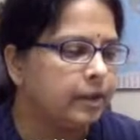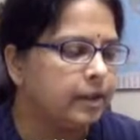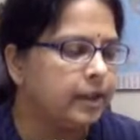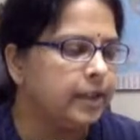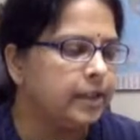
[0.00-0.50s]

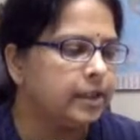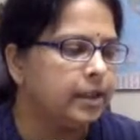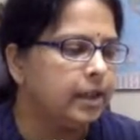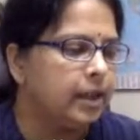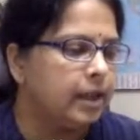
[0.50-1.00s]
right,
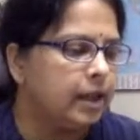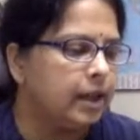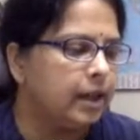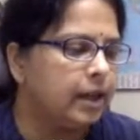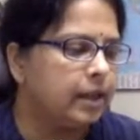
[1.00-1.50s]

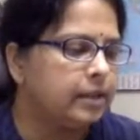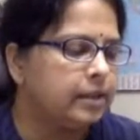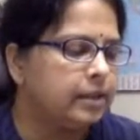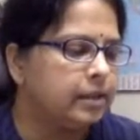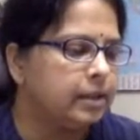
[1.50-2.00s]
and
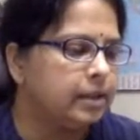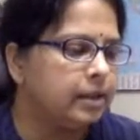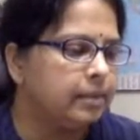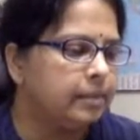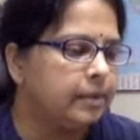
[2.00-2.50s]

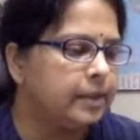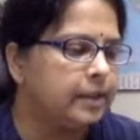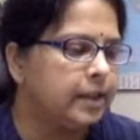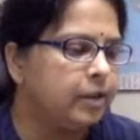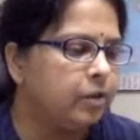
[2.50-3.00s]
let's
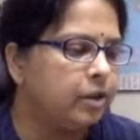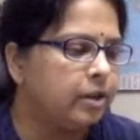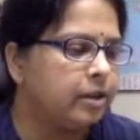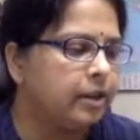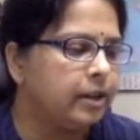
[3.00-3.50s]
say you are
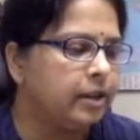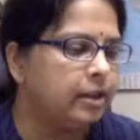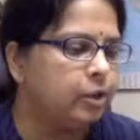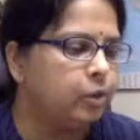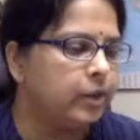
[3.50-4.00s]
taking a
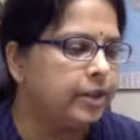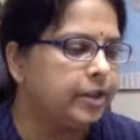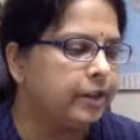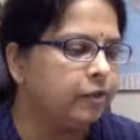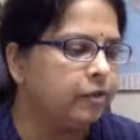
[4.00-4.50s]
dual
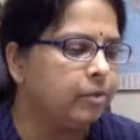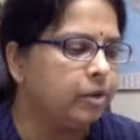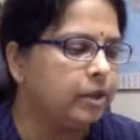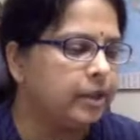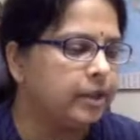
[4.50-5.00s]
drive
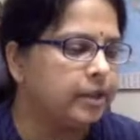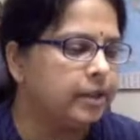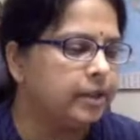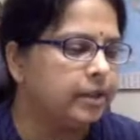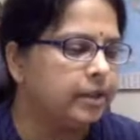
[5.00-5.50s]
modulator,
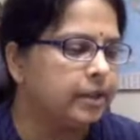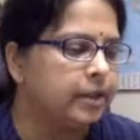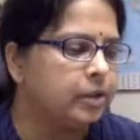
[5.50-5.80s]
right?